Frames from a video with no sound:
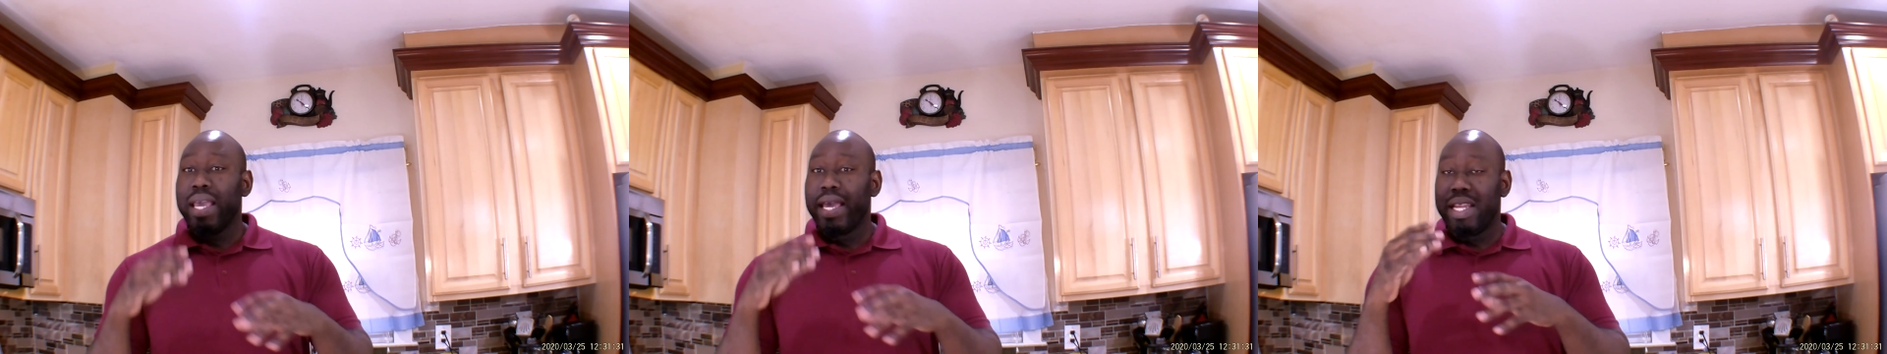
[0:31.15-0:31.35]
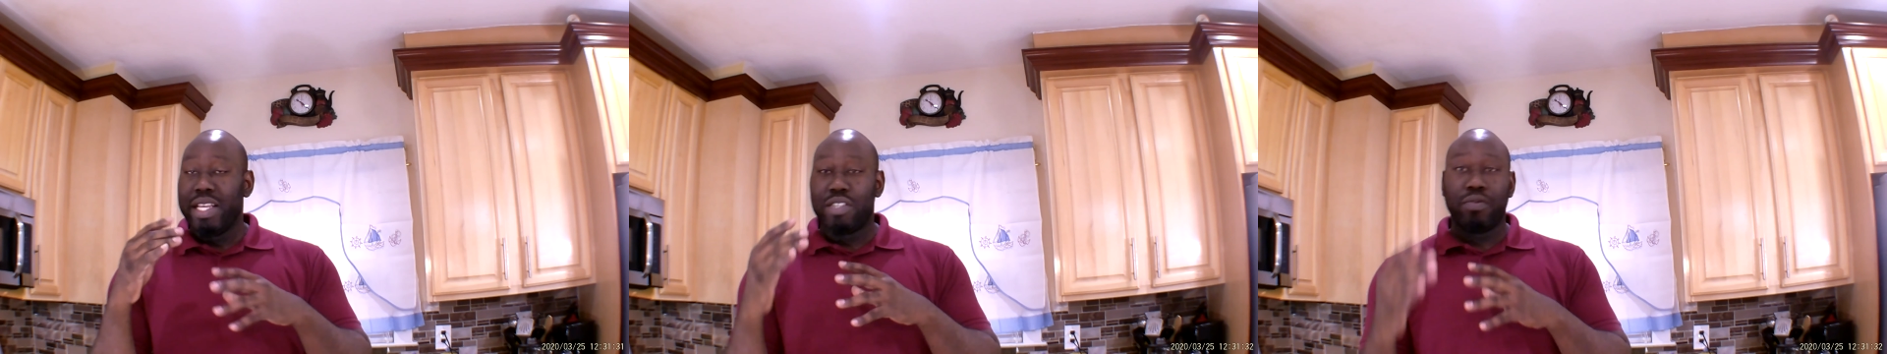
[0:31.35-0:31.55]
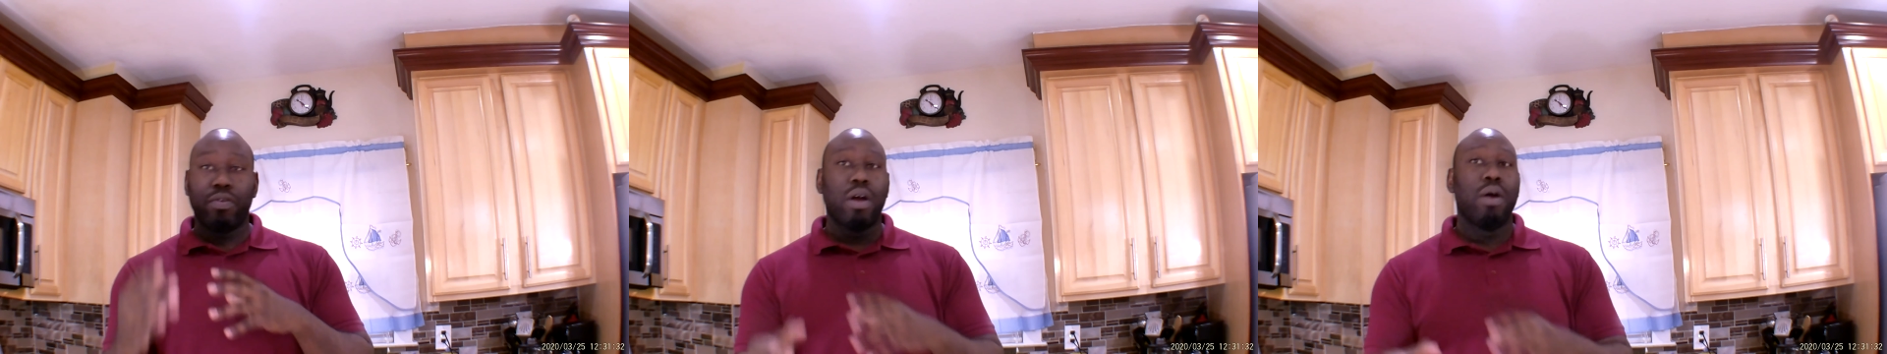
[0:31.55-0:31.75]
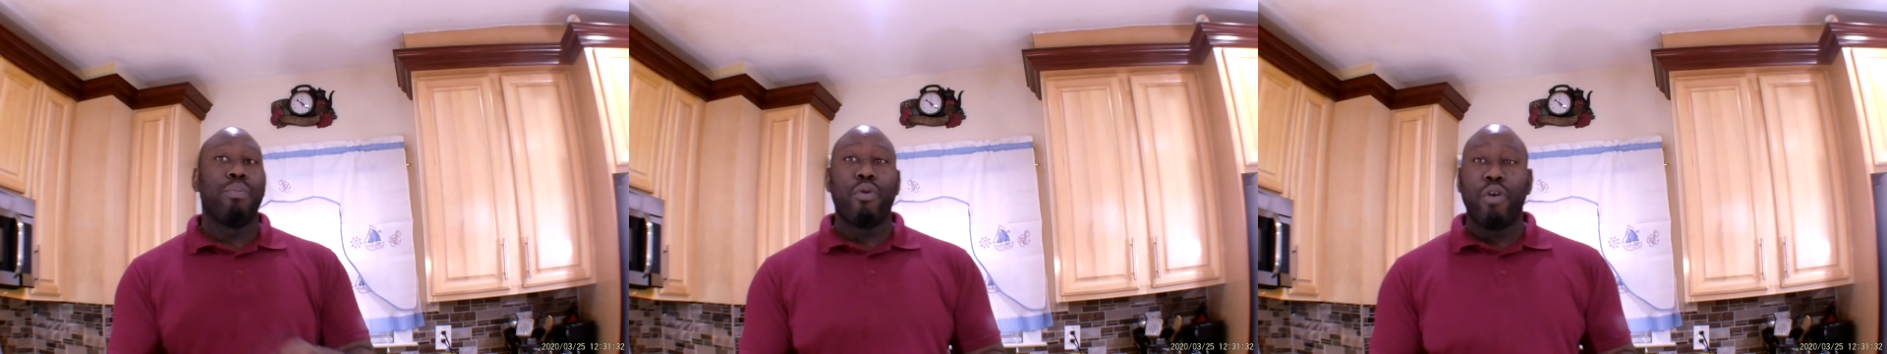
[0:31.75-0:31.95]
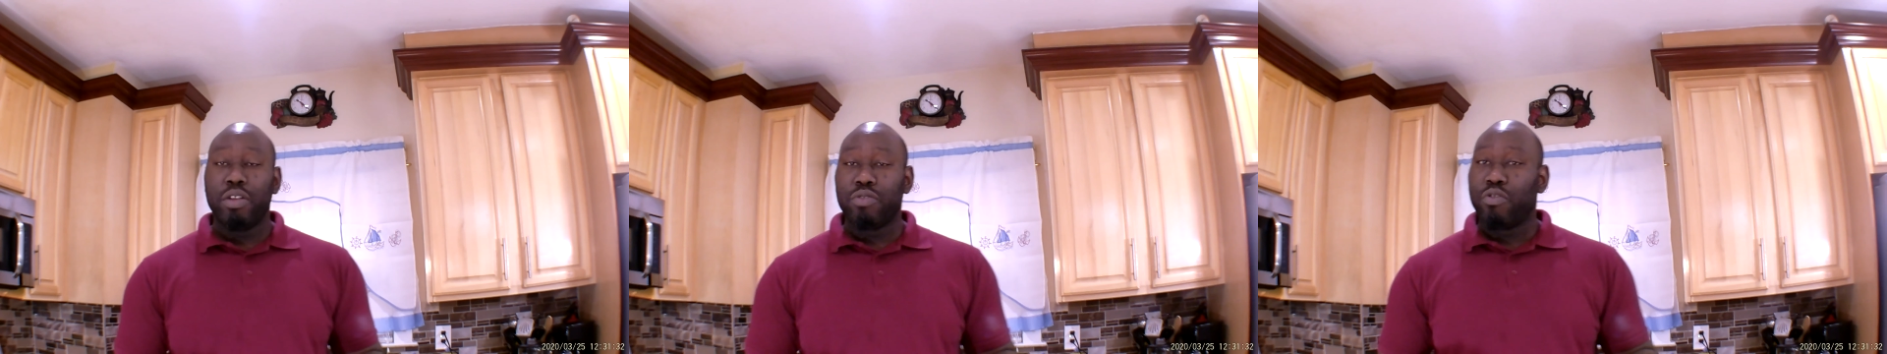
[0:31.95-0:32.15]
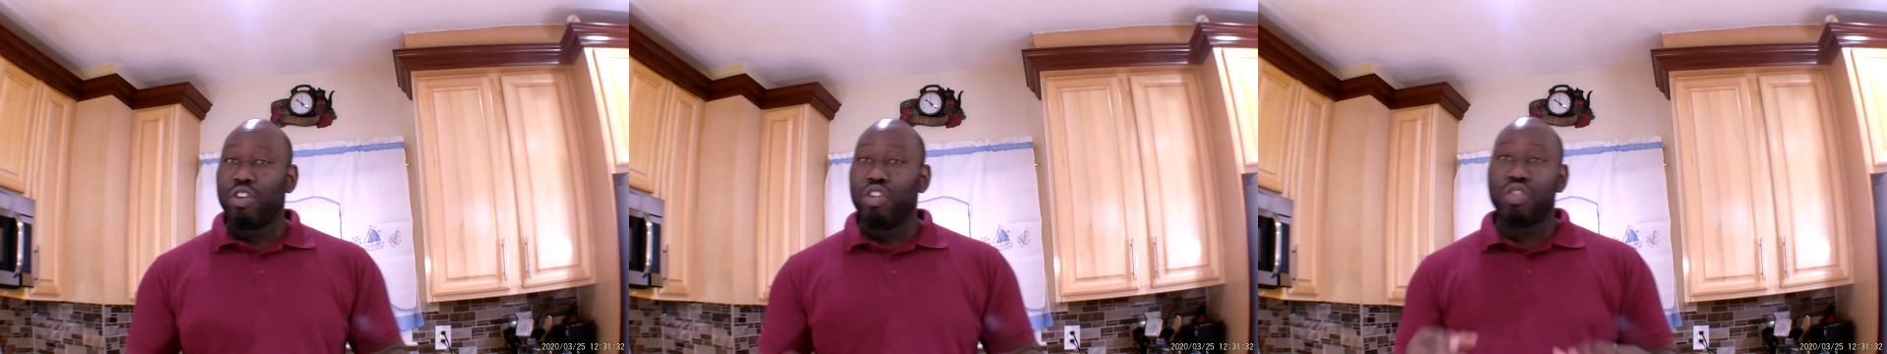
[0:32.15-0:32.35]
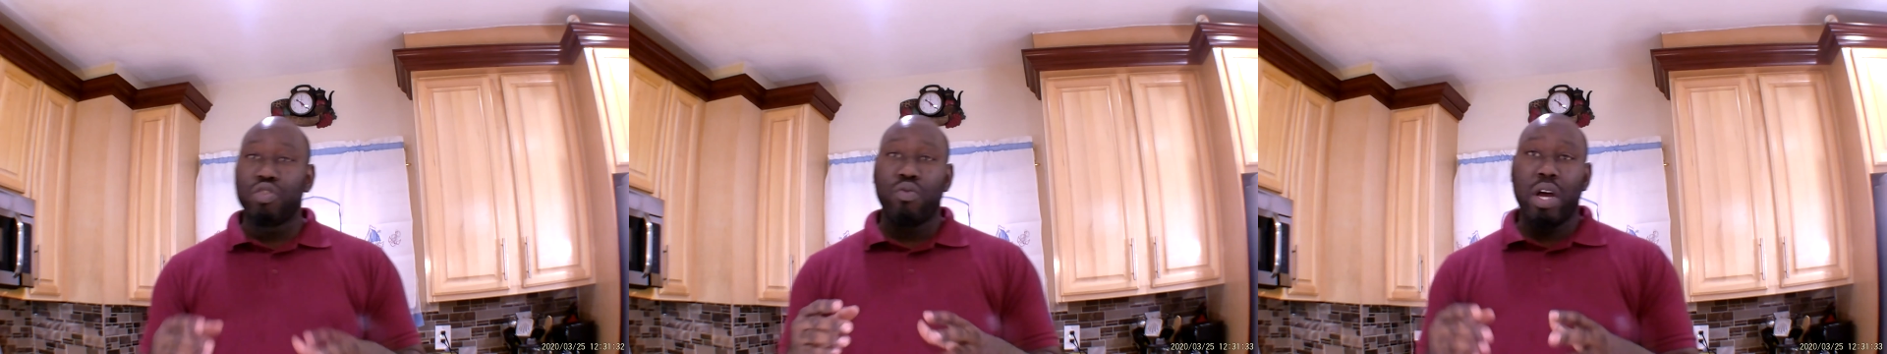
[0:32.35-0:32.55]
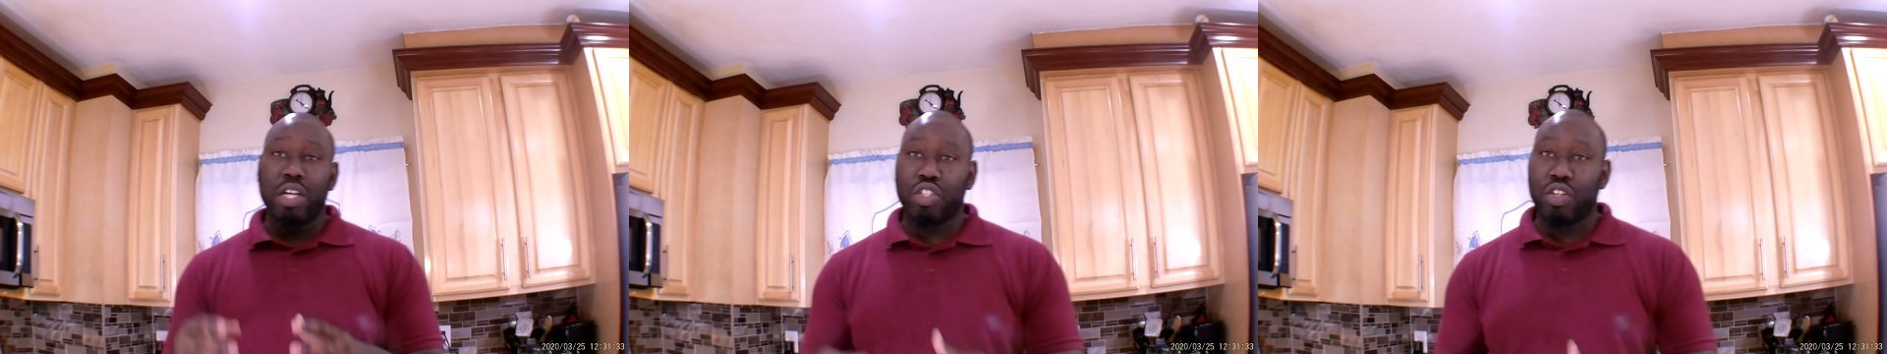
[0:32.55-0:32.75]
It is very important for you
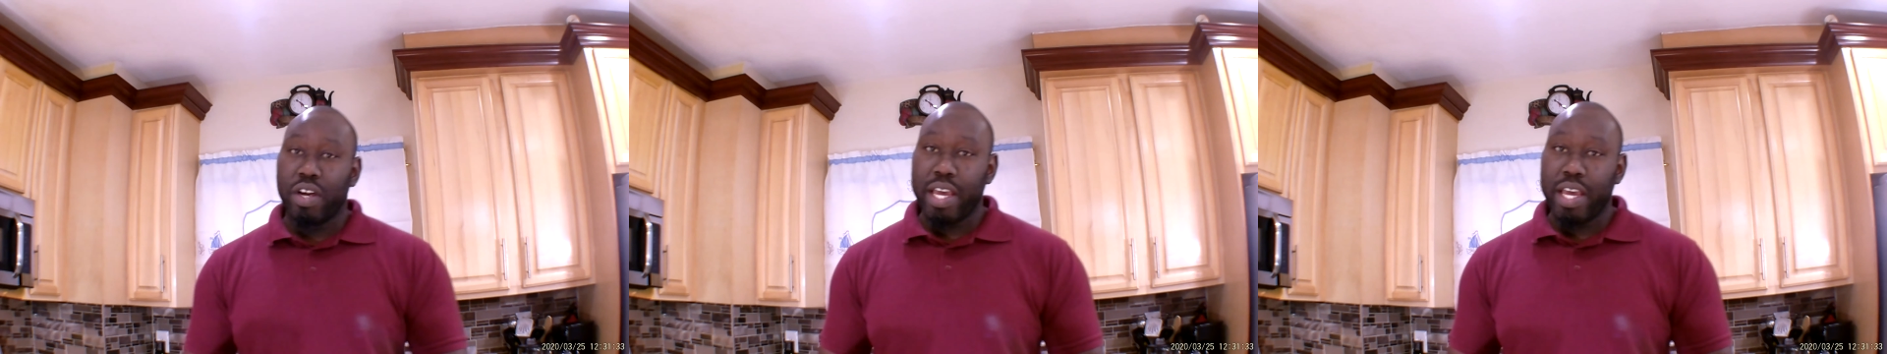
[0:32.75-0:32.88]
to wash